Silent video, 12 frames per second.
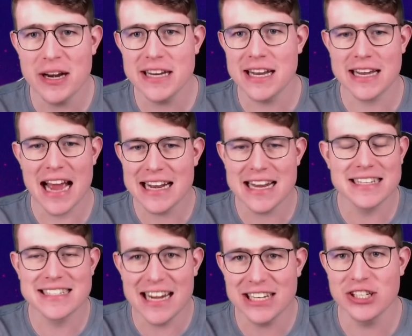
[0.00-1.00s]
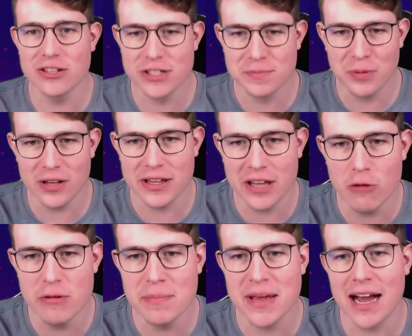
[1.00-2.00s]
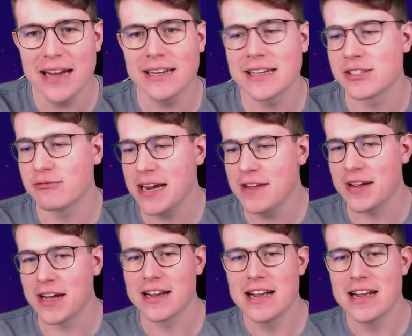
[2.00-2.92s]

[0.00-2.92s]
had such a good spot. And now we're behind against Graveyard.